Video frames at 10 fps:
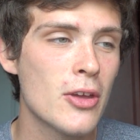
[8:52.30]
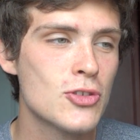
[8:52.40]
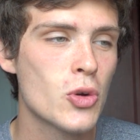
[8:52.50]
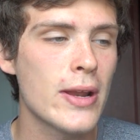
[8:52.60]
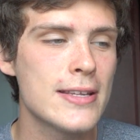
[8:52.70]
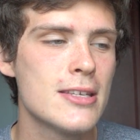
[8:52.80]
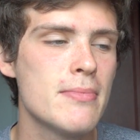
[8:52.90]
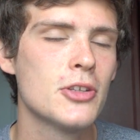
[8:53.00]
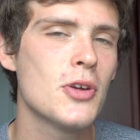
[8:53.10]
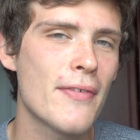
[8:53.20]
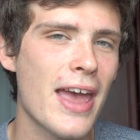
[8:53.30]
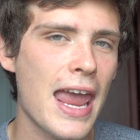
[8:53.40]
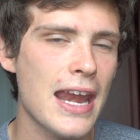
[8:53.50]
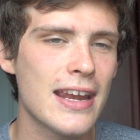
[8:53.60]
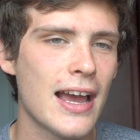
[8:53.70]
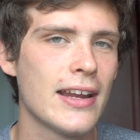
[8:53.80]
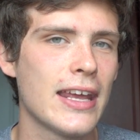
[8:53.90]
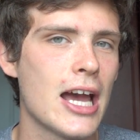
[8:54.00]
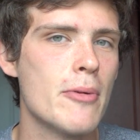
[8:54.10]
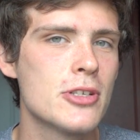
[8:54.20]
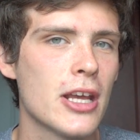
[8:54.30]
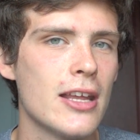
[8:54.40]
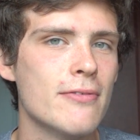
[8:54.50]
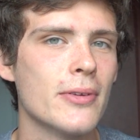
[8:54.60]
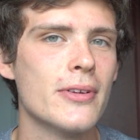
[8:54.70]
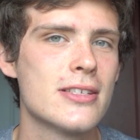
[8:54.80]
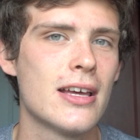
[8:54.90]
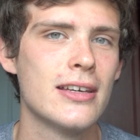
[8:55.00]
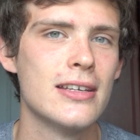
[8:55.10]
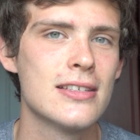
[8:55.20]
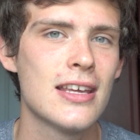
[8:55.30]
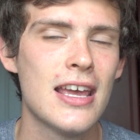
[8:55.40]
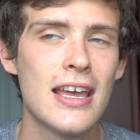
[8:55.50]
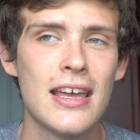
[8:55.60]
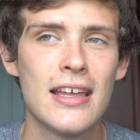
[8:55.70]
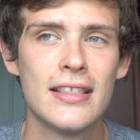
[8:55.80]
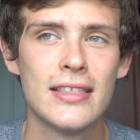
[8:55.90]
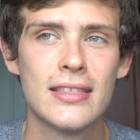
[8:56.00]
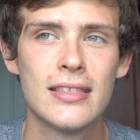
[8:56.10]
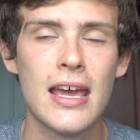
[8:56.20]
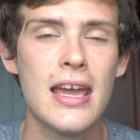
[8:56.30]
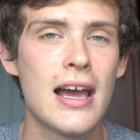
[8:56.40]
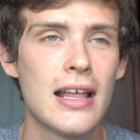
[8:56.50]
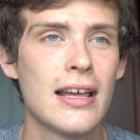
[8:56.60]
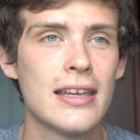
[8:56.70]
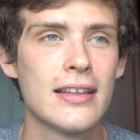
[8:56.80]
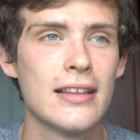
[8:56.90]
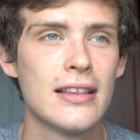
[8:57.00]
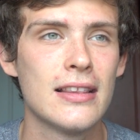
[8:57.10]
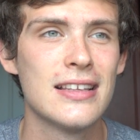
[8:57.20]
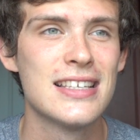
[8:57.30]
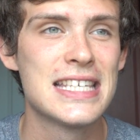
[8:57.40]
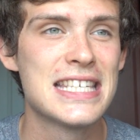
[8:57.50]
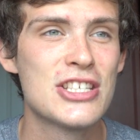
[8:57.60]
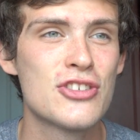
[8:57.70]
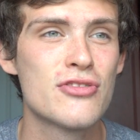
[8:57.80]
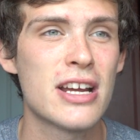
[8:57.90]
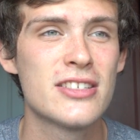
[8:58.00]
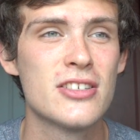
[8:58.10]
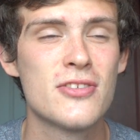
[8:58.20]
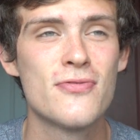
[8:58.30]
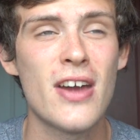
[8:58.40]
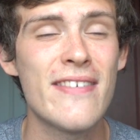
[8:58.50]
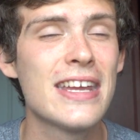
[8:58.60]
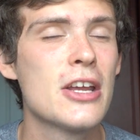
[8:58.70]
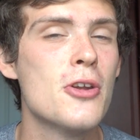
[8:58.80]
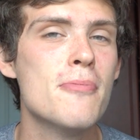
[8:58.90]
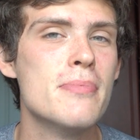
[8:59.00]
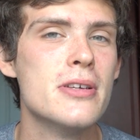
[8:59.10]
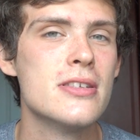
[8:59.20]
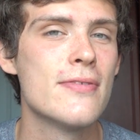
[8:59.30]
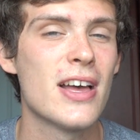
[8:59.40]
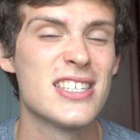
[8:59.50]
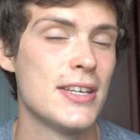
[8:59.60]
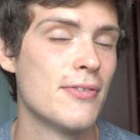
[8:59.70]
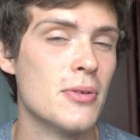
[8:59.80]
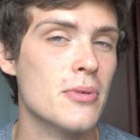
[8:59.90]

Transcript: 20 mil. Do you have any idea how much influence that is? They are like stratospheric numbers, if that's even a